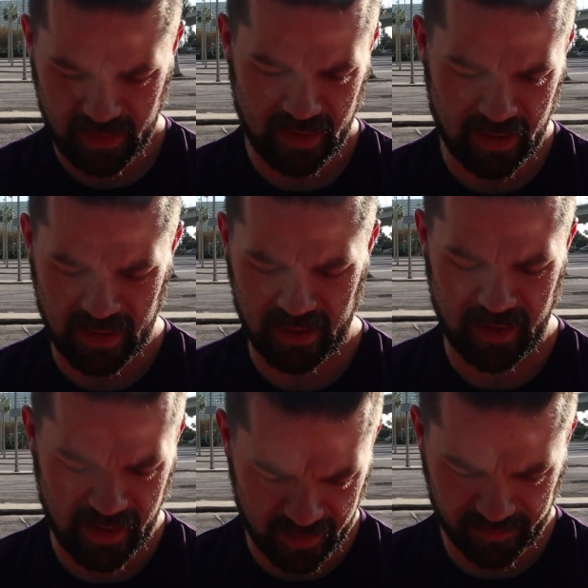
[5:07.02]
And
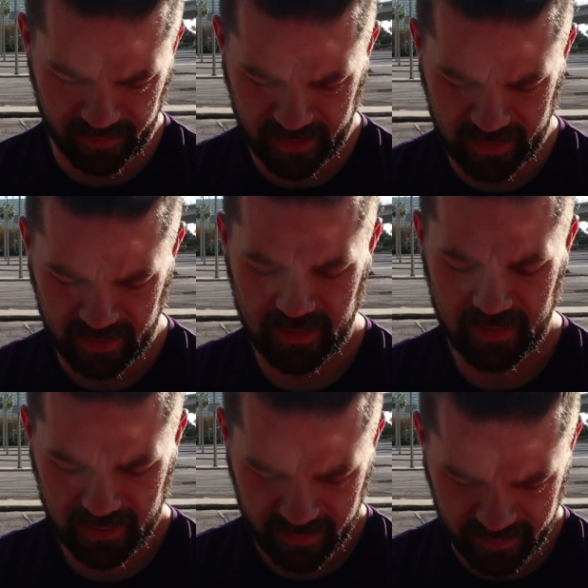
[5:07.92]
excellent,
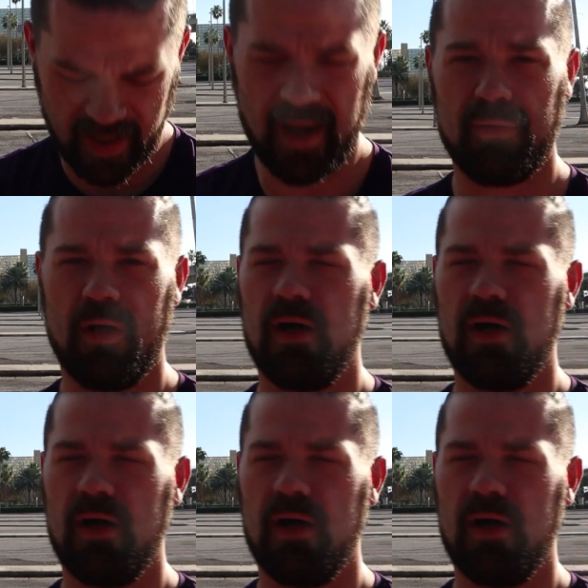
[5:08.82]
down.